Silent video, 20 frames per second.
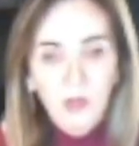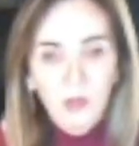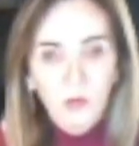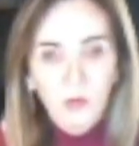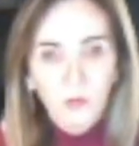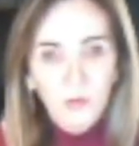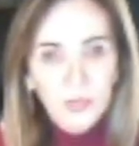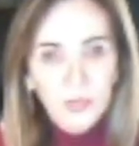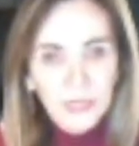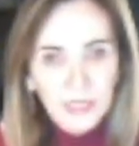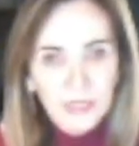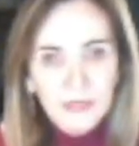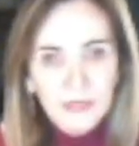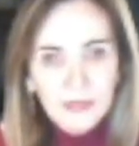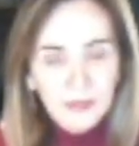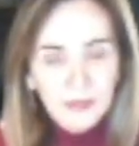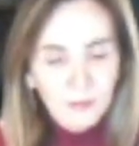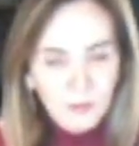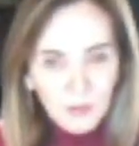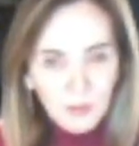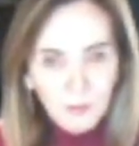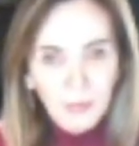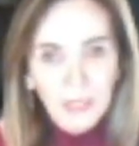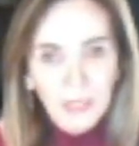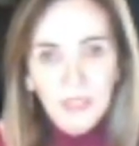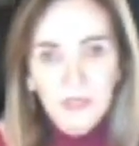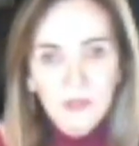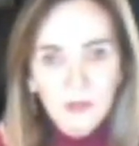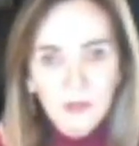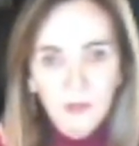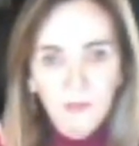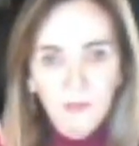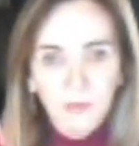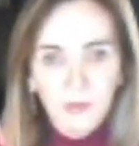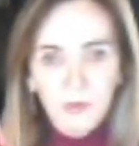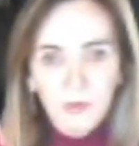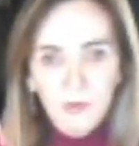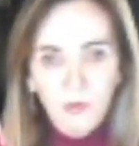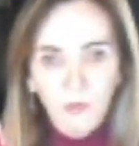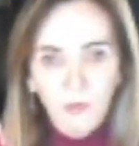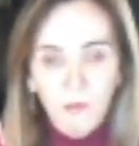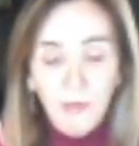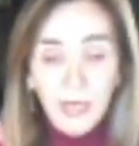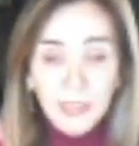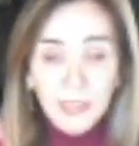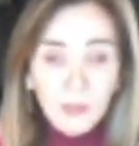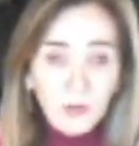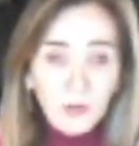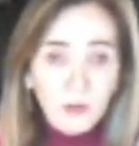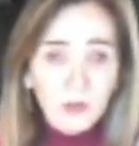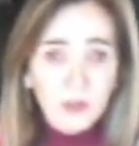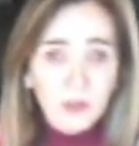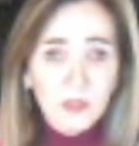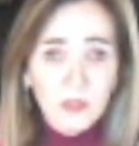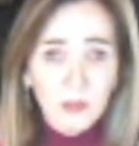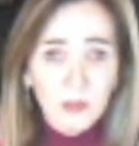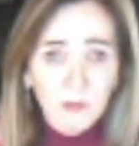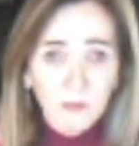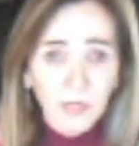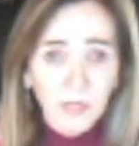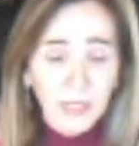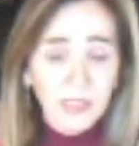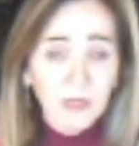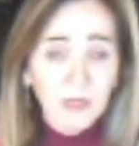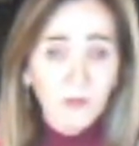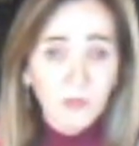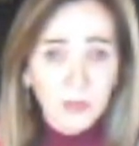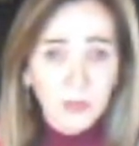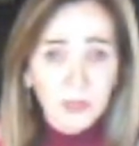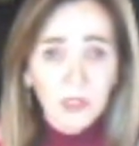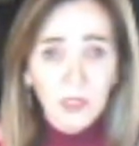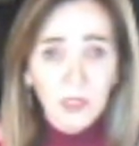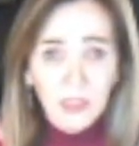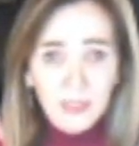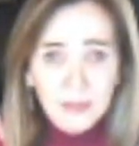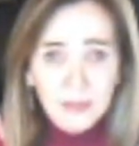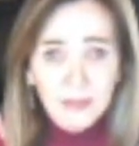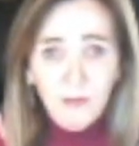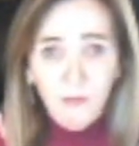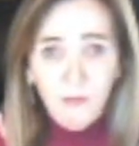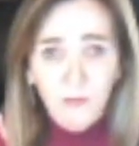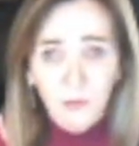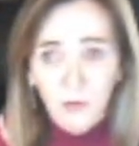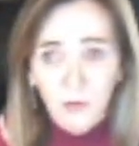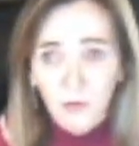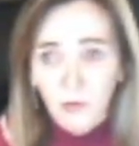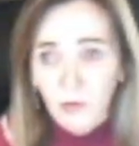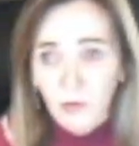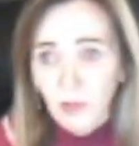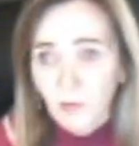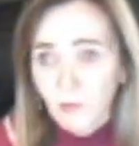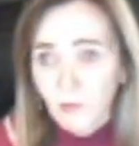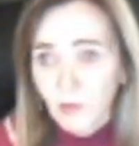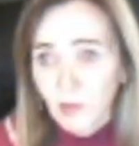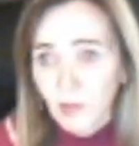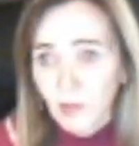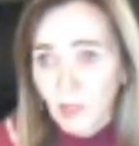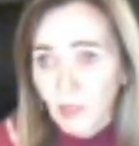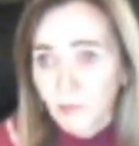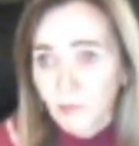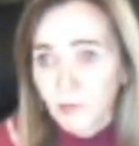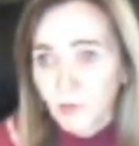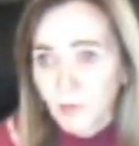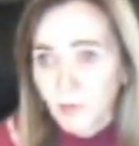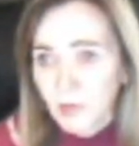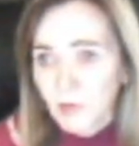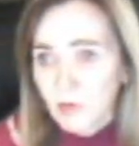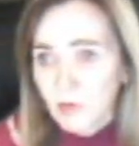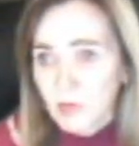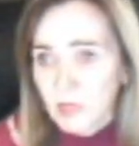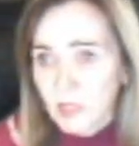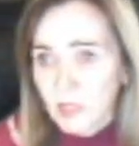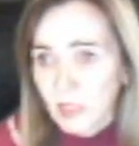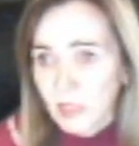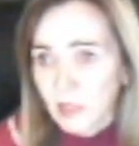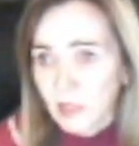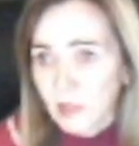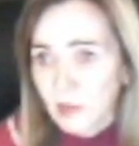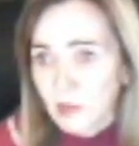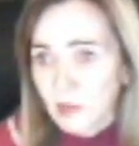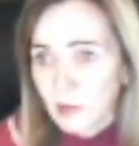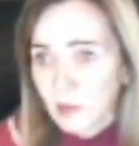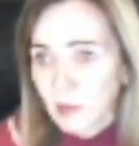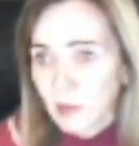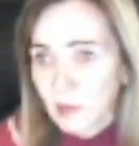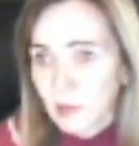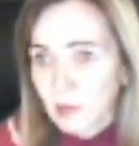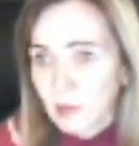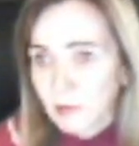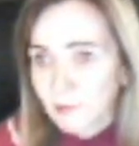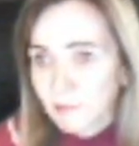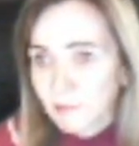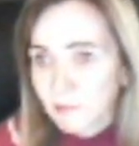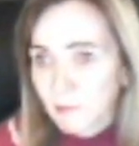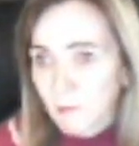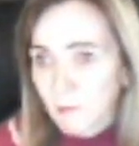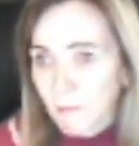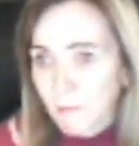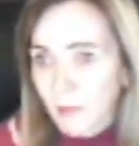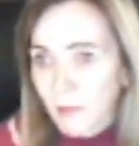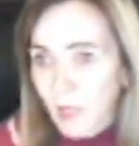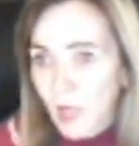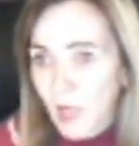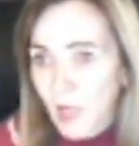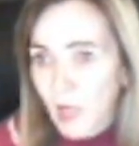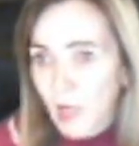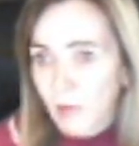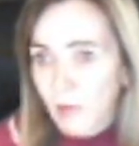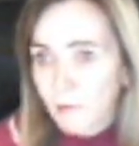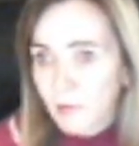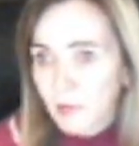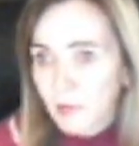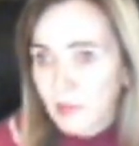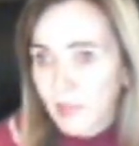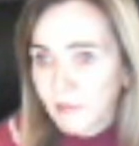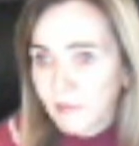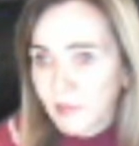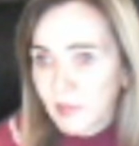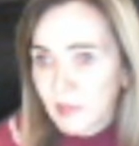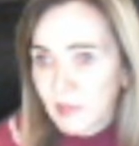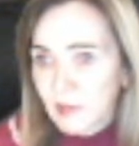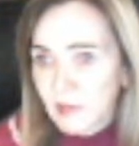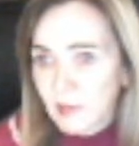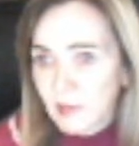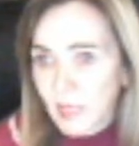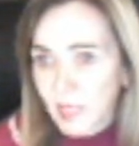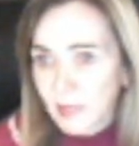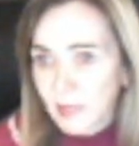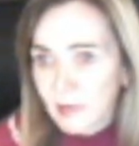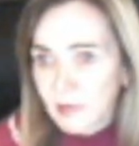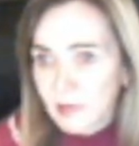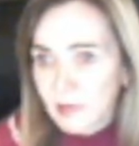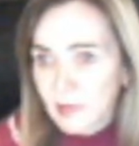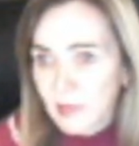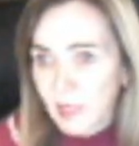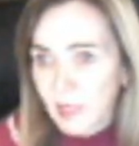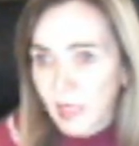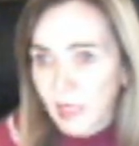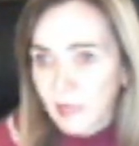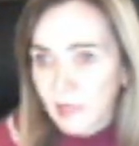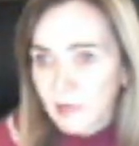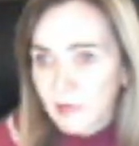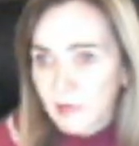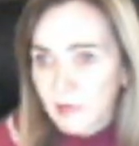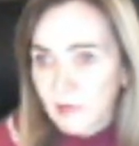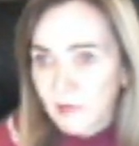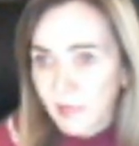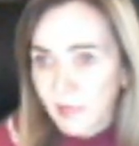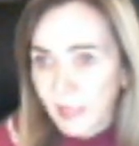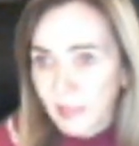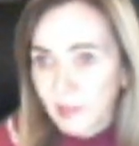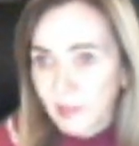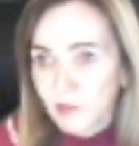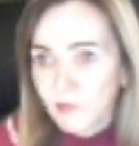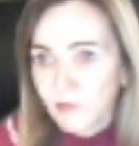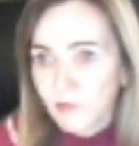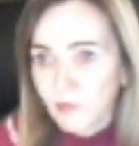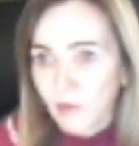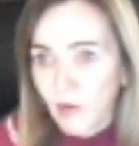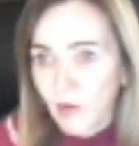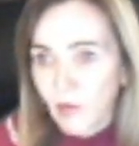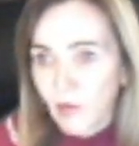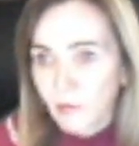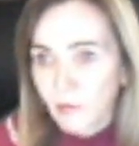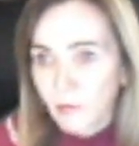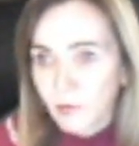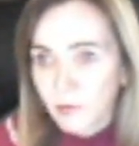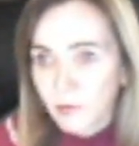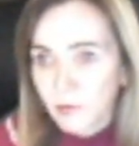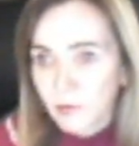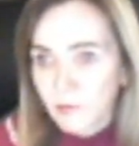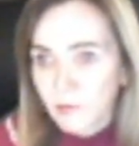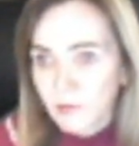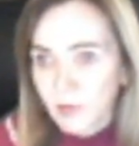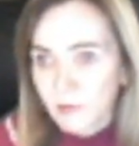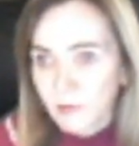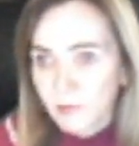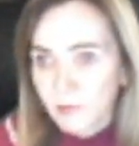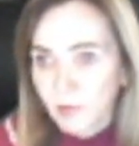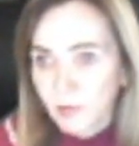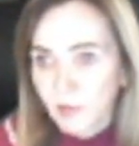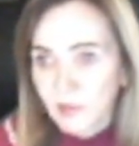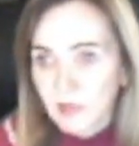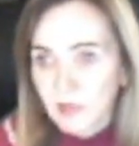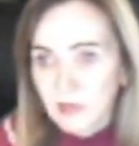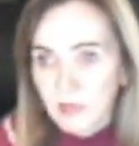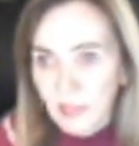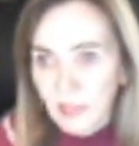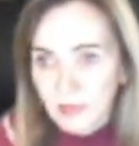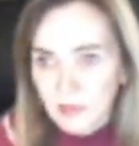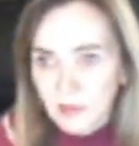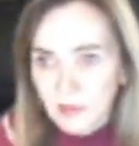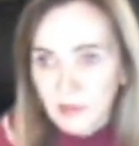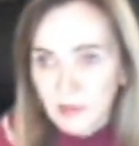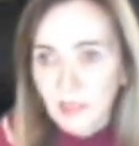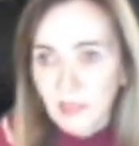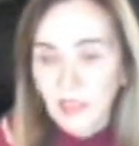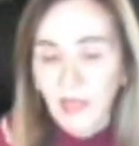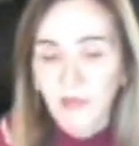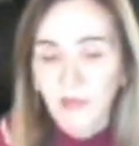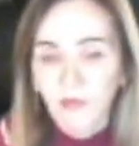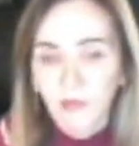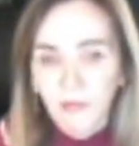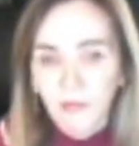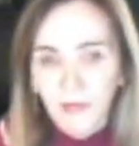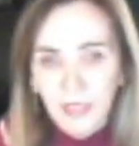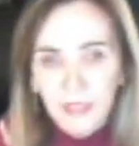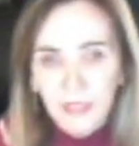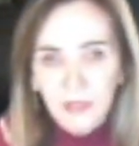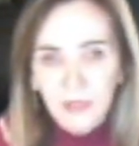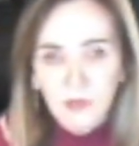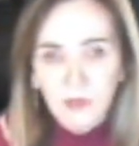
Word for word: we can't seem to make it simple. So my goal is to make it really easy for you and really help you understand. Loving the stylist class. Thank you for all the work you have done putting these classes together. Thank you,